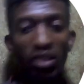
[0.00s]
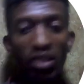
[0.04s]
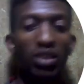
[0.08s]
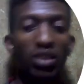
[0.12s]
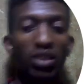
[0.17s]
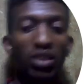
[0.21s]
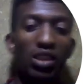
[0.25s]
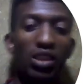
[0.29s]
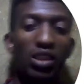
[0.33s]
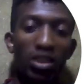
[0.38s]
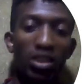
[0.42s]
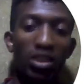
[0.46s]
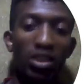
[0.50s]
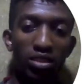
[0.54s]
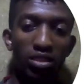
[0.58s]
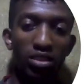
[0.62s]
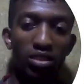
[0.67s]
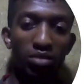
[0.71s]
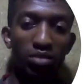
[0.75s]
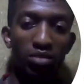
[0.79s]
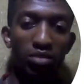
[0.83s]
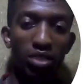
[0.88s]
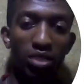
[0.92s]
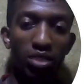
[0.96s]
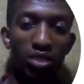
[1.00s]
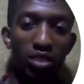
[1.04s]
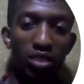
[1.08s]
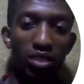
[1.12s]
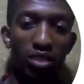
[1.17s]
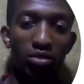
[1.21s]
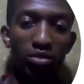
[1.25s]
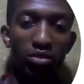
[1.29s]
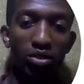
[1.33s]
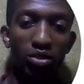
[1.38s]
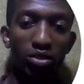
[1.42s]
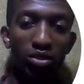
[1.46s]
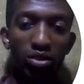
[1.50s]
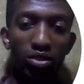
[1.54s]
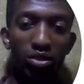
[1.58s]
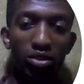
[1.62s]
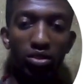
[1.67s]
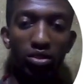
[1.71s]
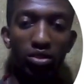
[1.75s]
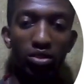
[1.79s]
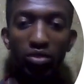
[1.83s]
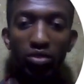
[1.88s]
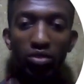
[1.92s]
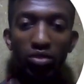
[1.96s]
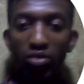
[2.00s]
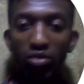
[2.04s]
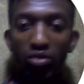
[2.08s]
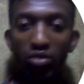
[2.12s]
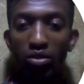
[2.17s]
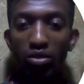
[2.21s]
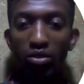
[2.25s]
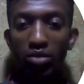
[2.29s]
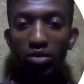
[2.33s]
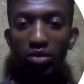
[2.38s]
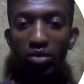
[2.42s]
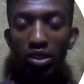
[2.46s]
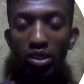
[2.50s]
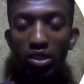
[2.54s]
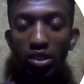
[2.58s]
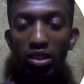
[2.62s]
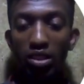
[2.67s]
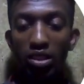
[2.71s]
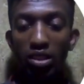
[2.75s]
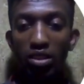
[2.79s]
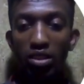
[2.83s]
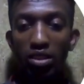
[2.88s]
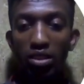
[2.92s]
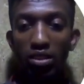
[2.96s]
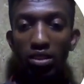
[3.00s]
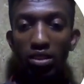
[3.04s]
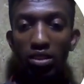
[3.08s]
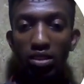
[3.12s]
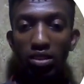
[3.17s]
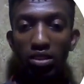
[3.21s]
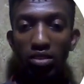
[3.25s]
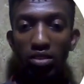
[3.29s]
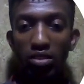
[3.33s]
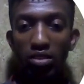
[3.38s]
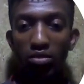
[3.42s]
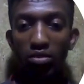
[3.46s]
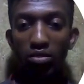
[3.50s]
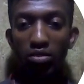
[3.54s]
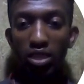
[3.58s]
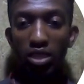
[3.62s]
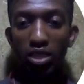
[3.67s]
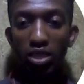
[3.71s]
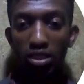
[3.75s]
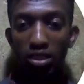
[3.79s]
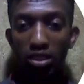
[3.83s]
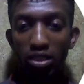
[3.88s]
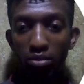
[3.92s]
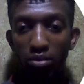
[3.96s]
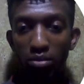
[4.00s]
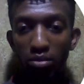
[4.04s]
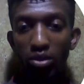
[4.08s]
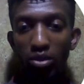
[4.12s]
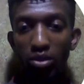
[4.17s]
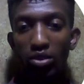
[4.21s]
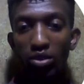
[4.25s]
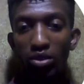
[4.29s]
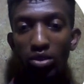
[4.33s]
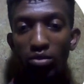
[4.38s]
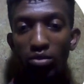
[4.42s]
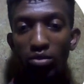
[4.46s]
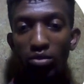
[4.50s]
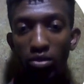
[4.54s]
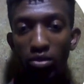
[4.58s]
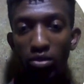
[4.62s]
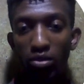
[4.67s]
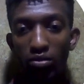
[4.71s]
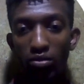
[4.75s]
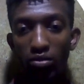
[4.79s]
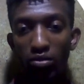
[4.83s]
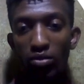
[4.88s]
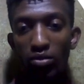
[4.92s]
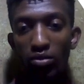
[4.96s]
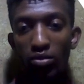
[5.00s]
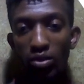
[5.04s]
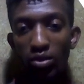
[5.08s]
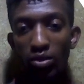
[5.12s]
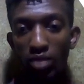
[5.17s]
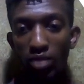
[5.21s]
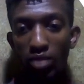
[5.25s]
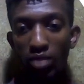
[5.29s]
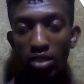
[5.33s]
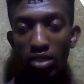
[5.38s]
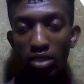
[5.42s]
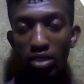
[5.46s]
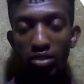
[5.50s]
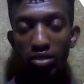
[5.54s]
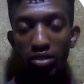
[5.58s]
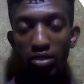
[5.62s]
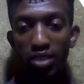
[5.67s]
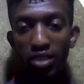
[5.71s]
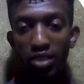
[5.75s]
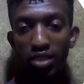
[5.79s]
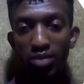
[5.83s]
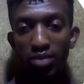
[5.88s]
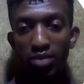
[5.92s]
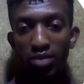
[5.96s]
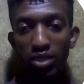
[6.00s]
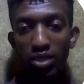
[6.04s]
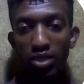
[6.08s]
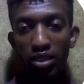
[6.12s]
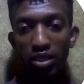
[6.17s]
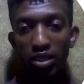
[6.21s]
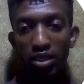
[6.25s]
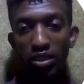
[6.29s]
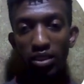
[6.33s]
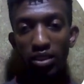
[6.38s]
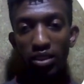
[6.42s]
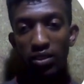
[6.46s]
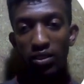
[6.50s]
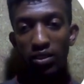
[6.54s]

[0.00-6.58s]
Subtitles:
Next black box formed here, and then you buy, supported, boom, smashed the upside.